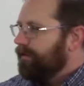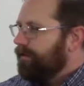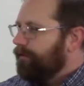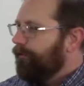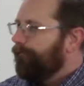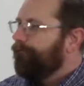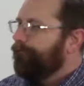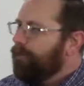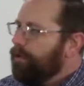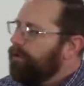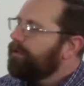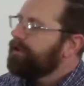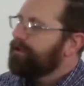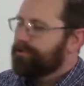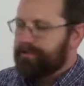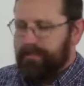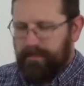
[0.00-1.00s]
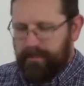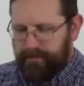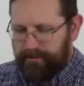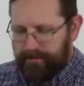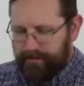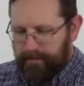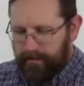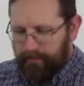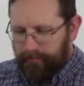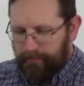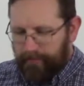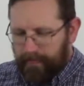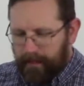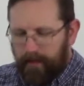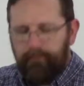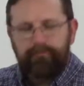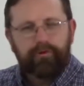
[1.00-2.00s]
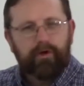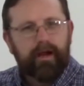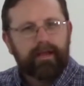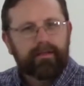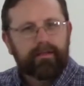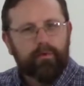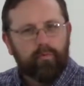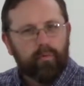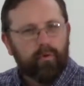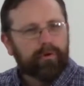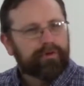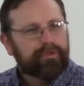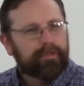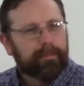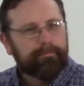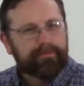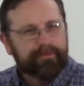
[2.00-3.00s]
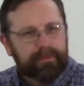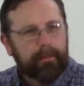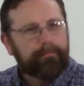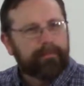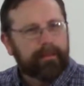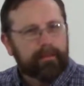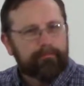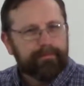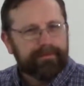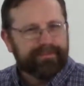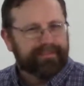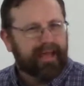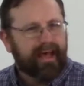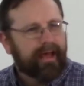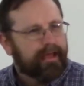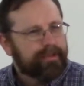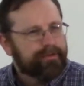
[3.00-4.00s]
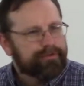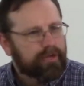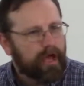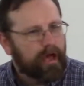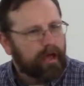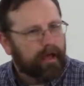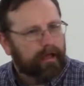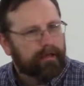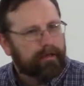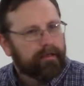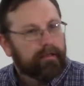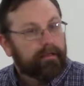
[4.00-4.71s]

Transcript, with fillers: the foolishness of trying to worship something besides God.